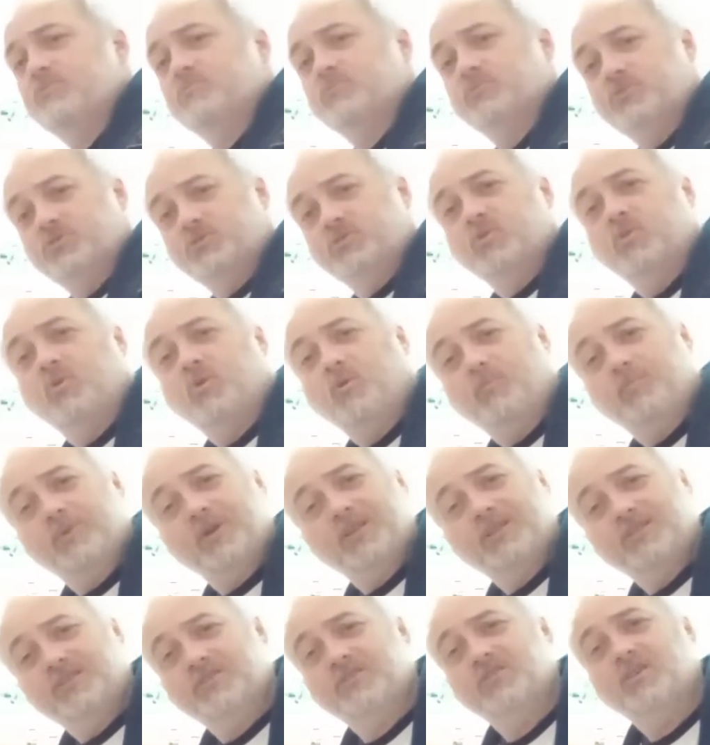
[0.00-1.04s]
to shorter
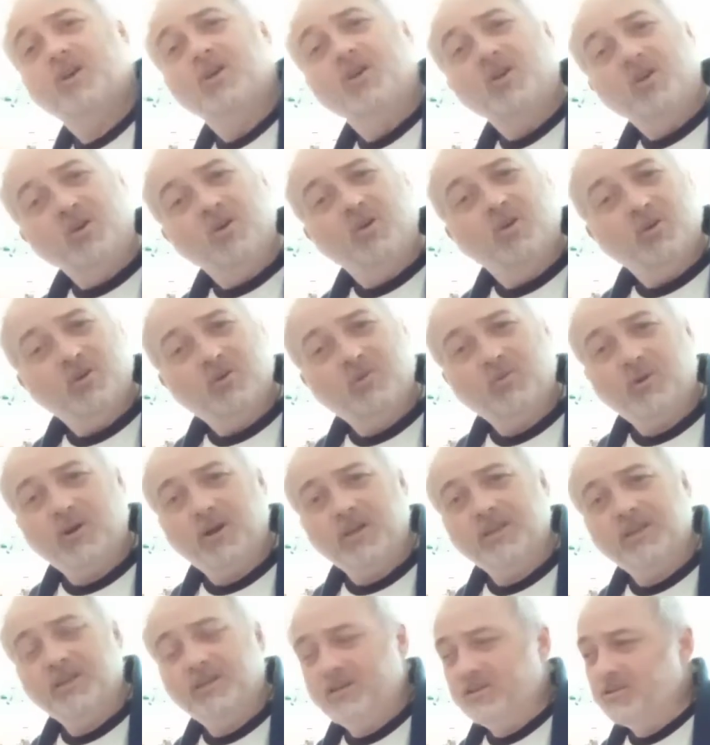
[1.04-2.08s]
pictures,
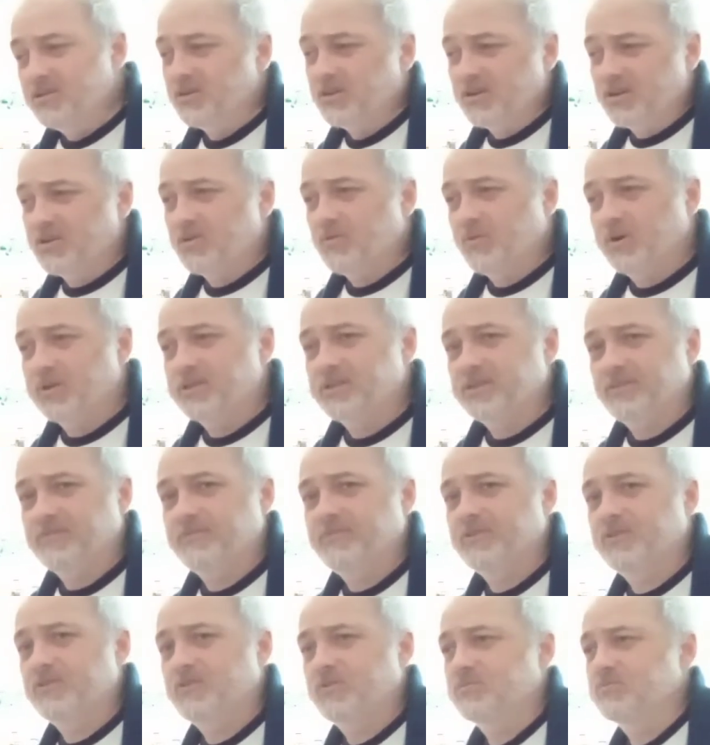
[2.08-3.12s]
quite
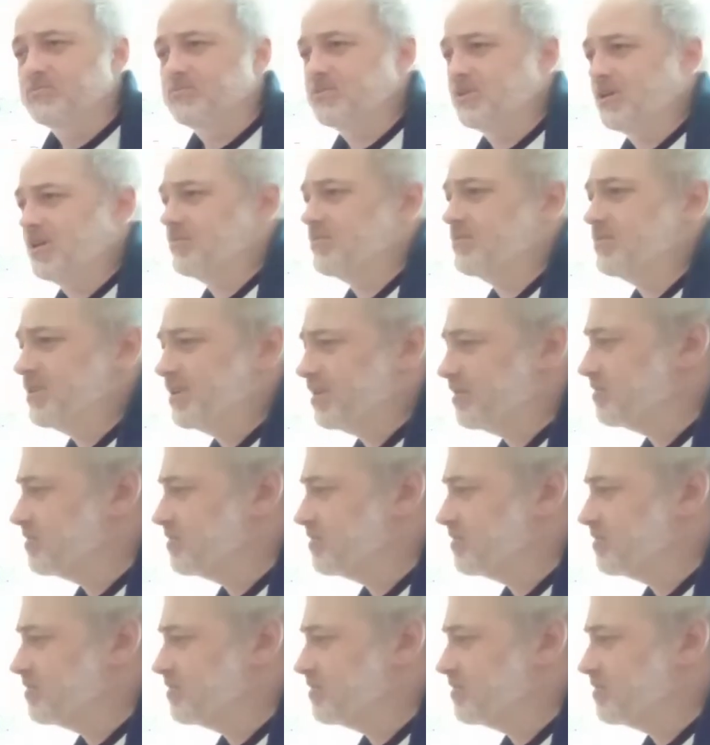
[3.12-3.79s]
difficult. So you know,